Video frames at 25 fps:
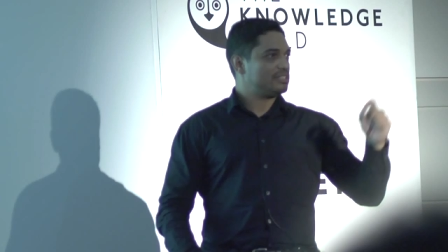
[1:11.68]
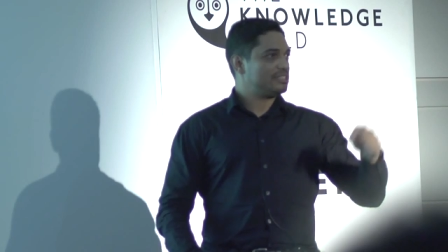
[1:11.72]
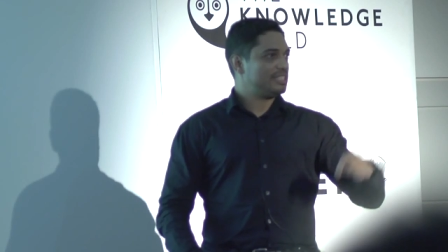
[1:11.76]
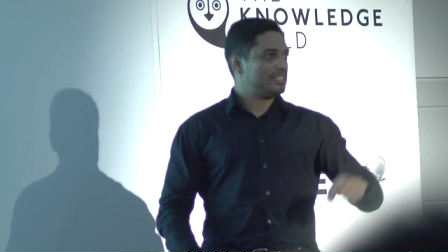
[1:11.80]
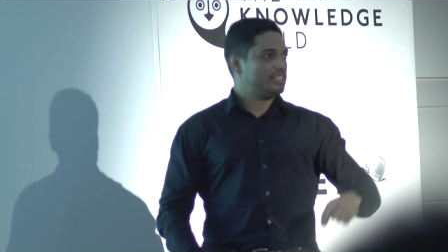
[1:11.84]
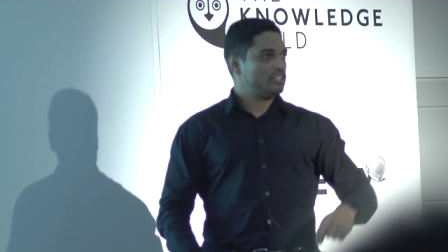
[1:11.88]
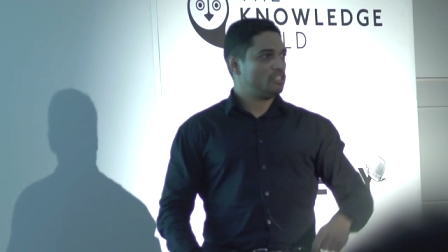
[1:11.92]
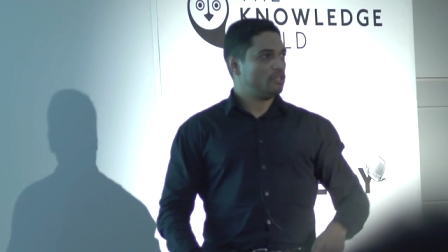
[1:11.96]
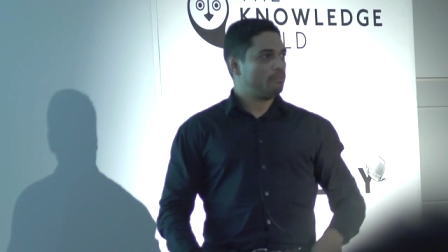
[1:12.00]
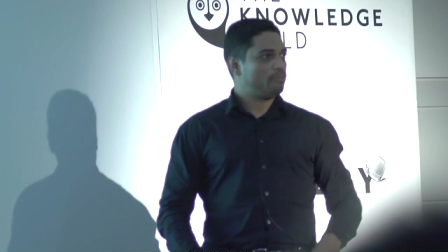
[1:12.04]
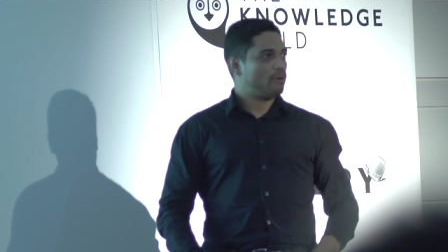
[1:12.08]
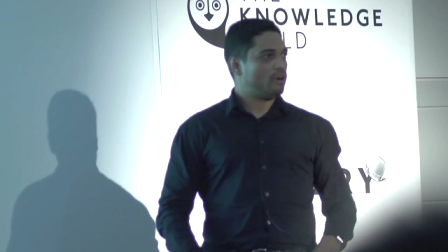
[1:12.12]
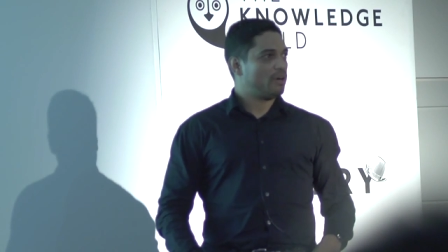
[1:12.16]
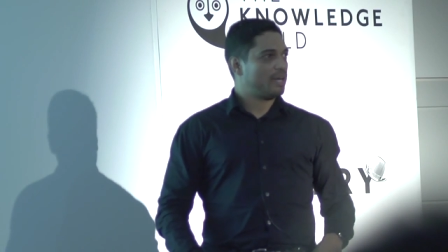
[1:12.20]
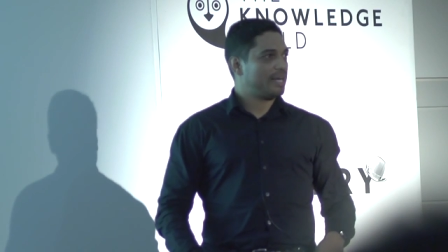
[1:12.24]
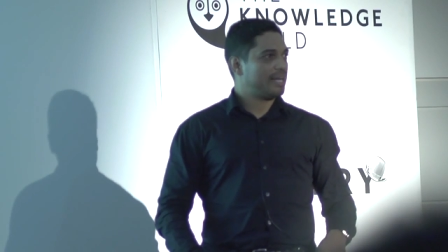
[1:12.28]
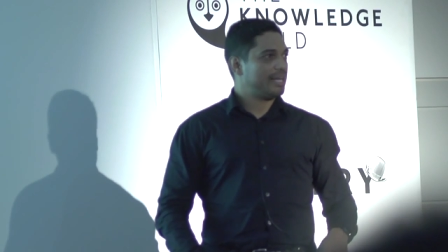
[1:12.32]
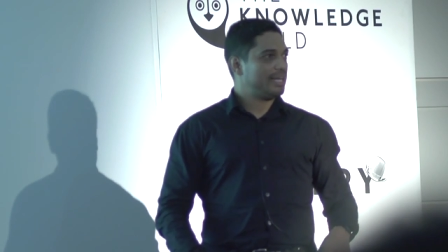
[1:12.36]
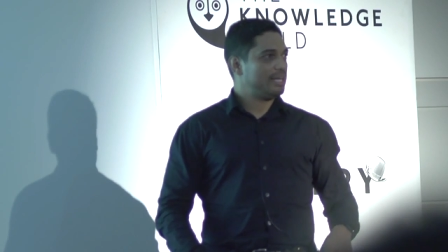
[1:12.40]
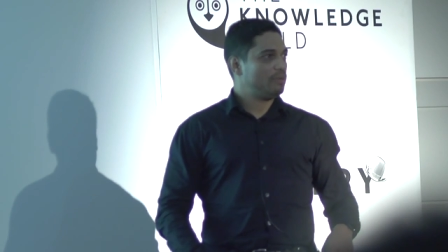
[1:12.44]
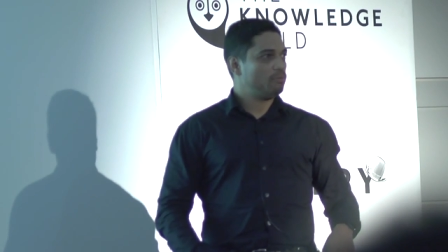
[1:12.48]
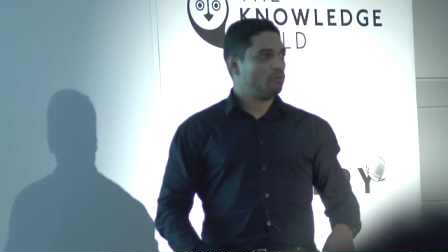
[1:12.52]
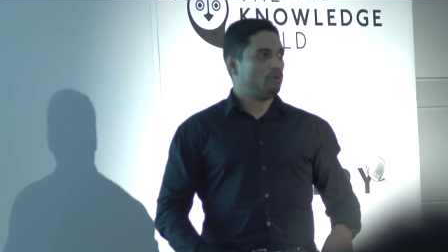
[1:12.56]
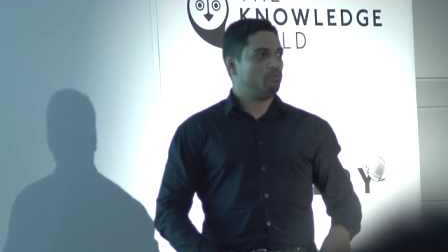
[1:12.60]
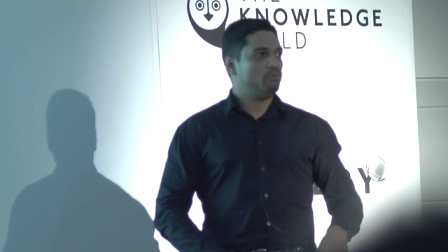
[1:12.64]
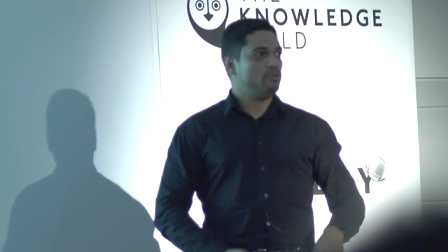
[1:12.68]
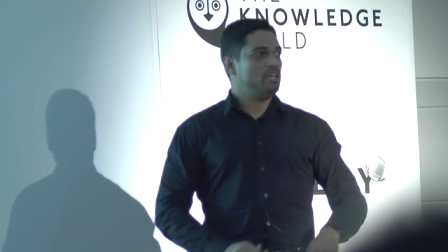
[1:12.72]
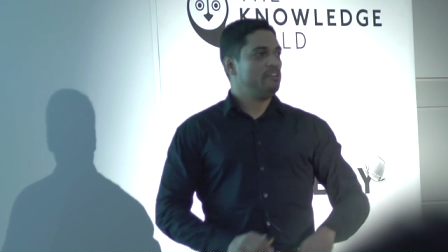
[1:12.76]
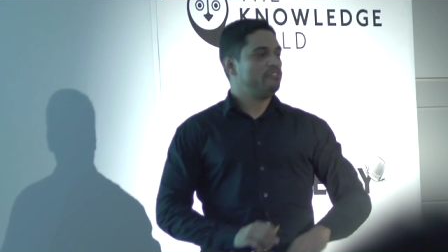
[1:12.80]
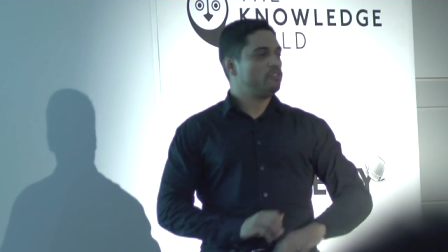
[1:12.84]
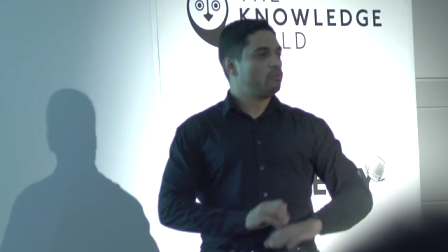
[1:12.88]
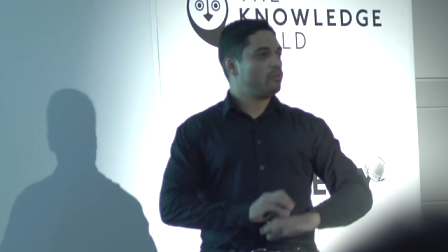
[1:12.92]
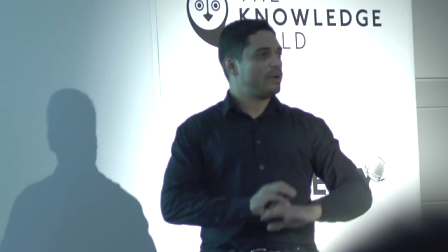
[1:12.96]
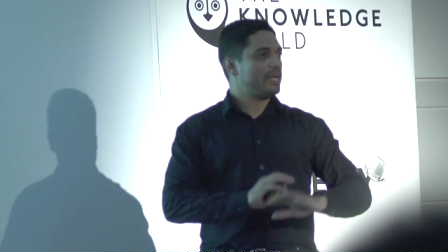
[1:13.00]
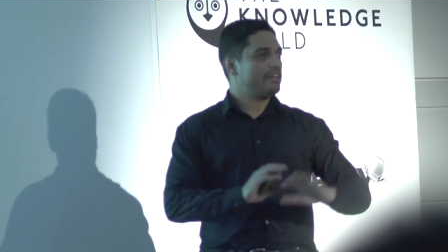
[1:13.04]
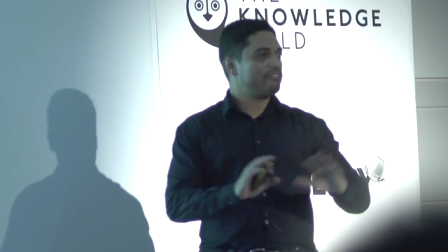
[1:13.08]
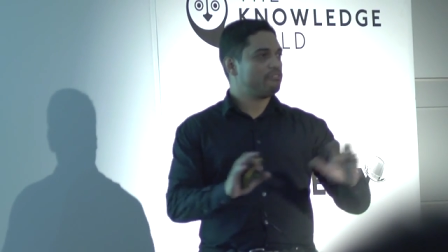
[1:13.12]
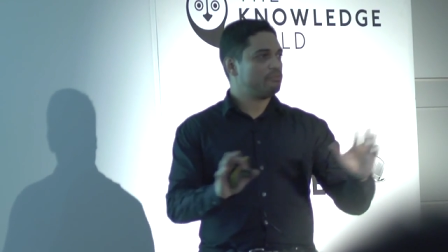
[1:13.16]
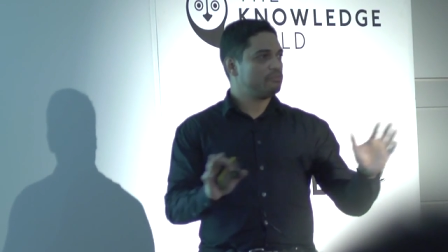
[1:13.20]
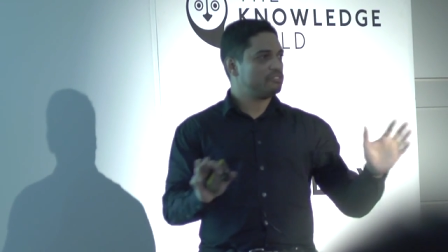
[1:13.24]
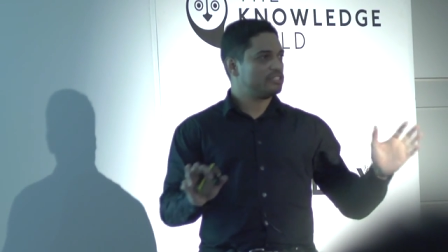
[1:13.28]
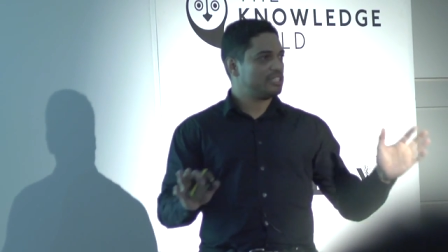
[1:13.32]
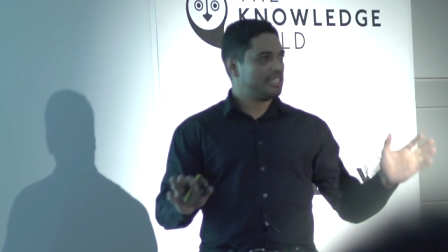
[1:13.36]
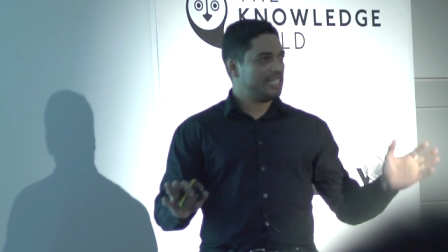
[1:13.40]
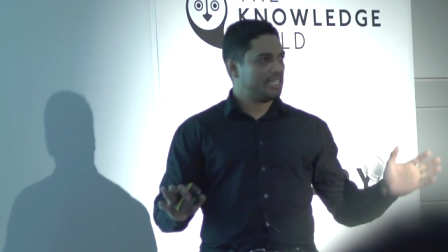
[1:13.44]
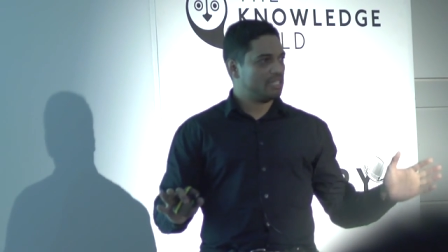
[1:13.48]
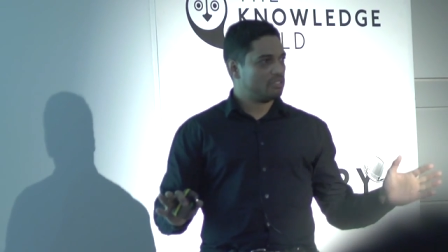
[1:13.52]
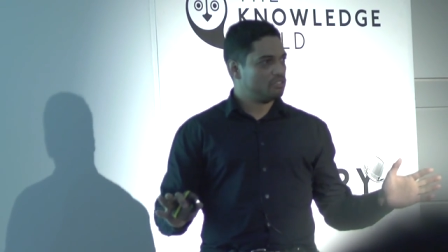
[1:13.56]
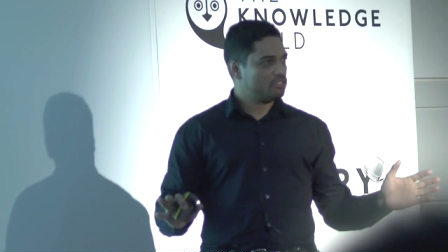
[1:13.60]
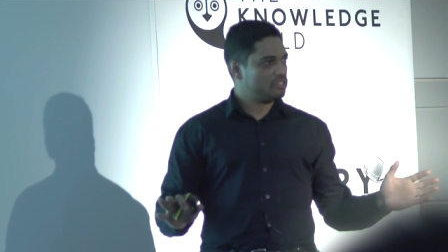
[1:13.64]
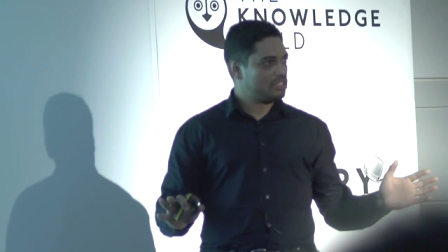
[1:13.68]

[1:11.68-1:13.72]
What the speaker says: that sit in your pocket. We'll move away from silicon